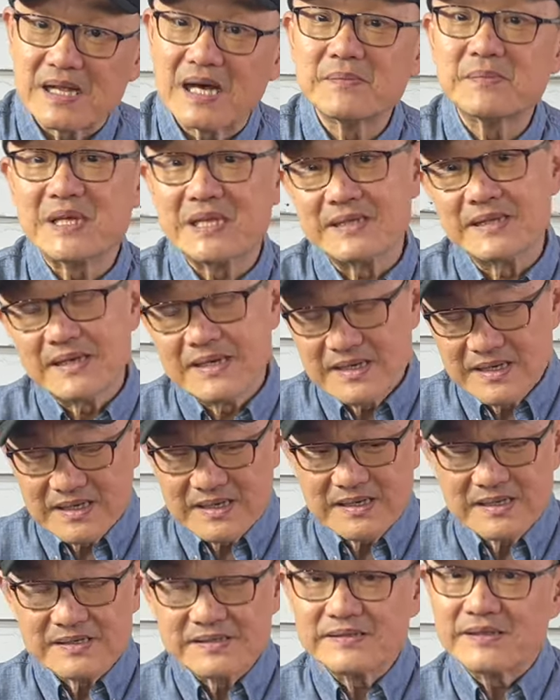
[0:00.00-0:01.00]
I mean,
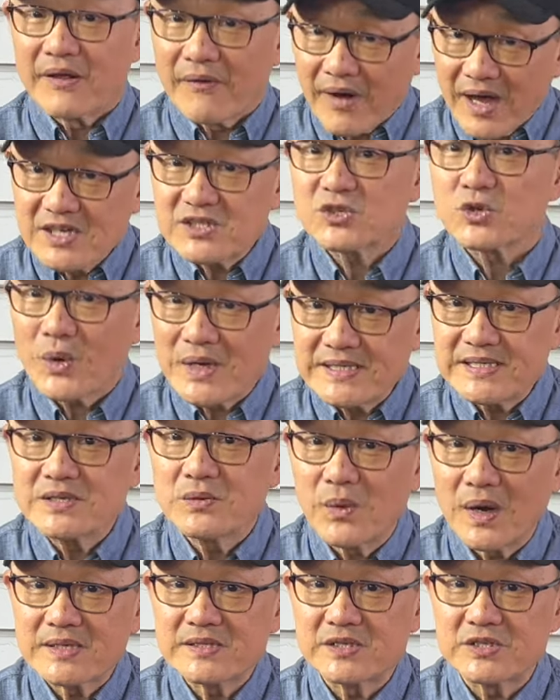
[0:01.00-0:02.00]
there are
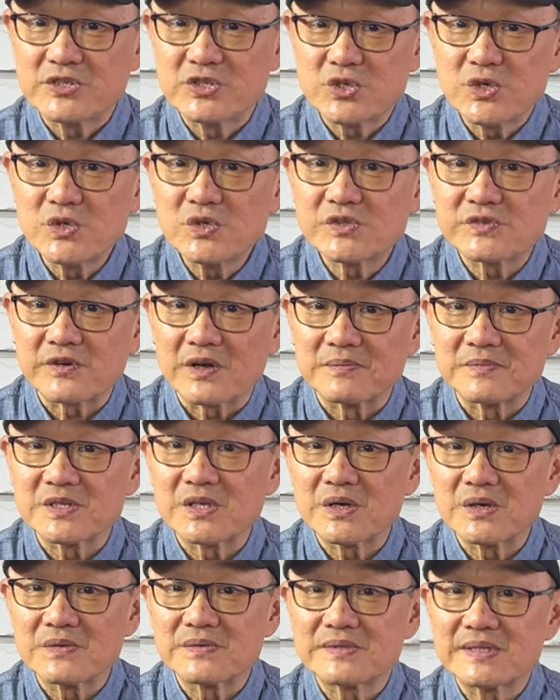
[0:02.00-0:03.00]
21 to choose from,
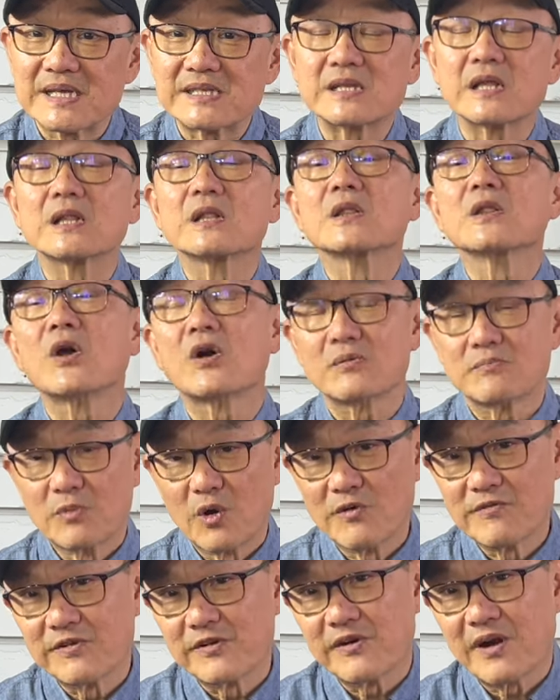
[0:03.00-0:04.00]
so there's a lot
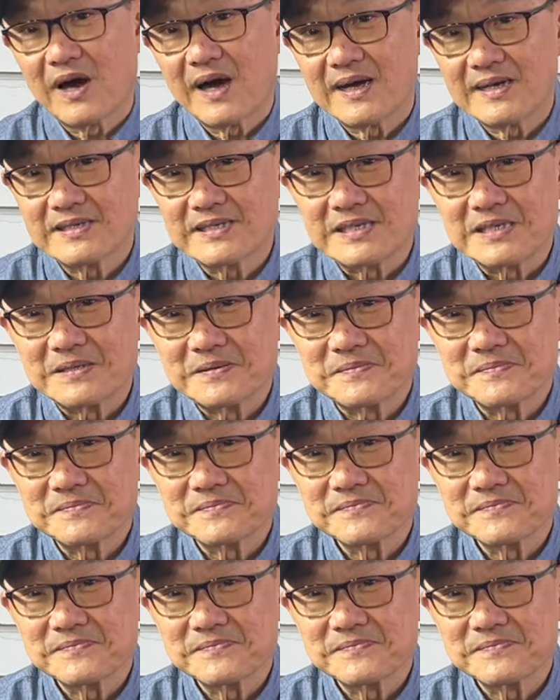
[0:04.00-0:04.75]
more variety.